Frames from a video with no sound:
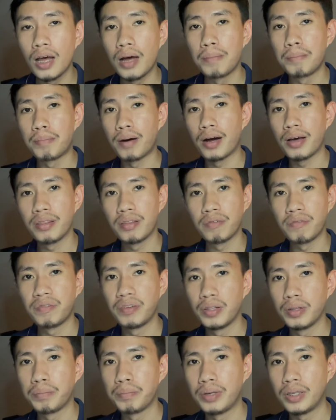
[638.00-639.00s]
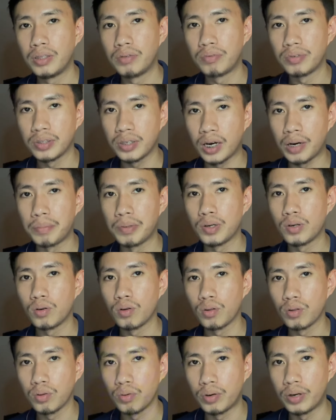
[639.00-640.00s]
by the Philippine Retirement
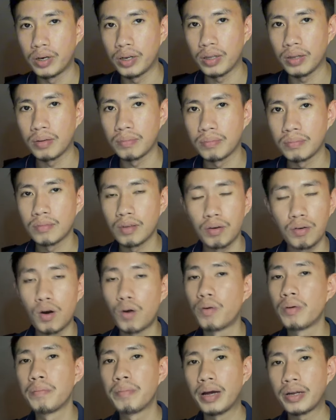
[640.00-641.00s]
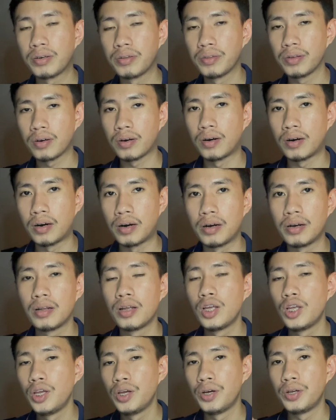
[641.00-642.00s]
Authority. Now, going back to the card,
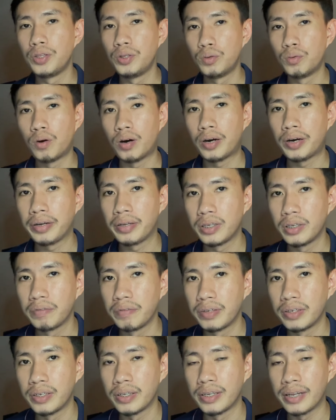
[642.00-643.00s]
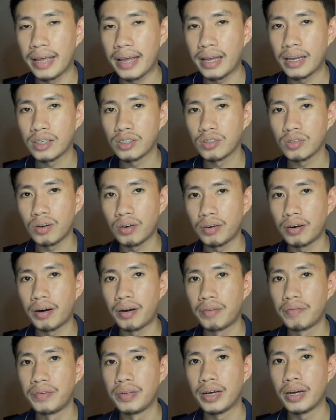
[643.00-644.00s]
you are given an
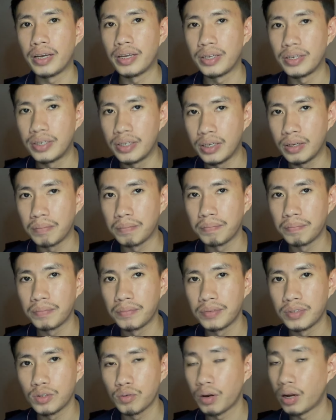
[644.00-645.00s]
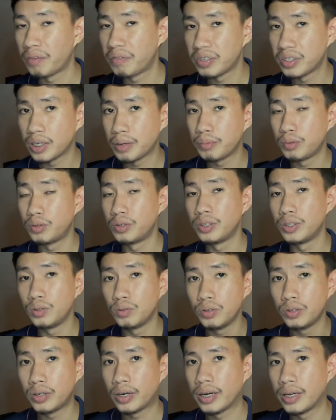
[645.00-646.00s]
SRV ID. So every time you renew
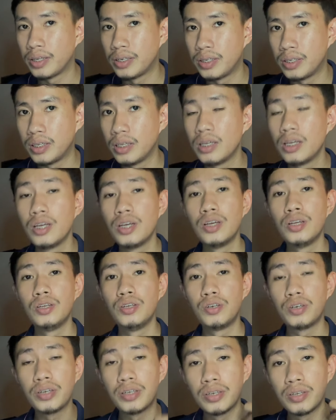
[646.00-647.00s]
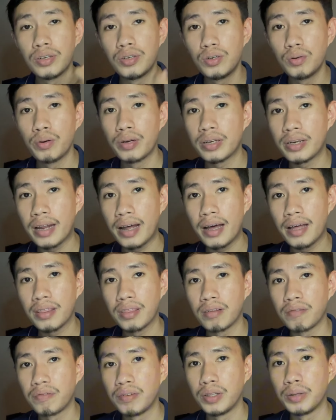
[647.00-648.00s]
your ID, you're gonna do it at
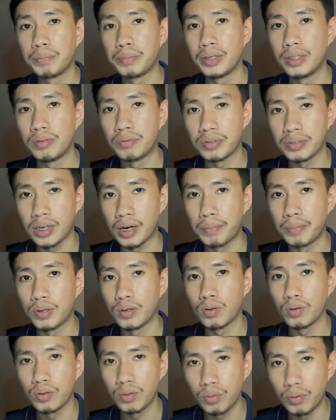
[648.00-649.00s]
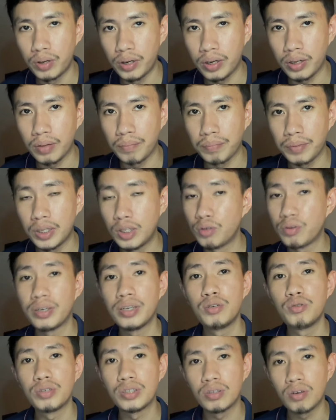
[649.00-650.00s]
the Philippine Retirement Authority. And you can
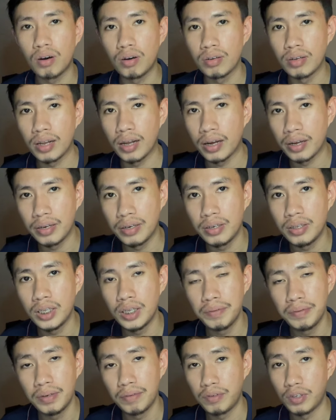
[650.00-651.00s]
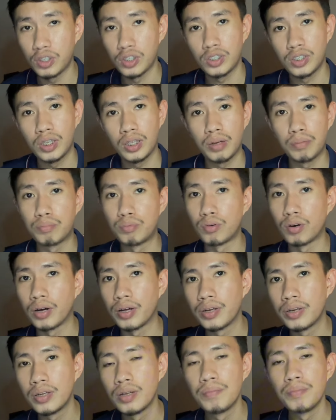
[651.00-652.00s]
do it online. Even if you're still
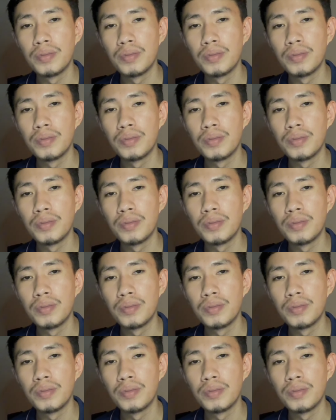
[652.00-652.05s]
abroad,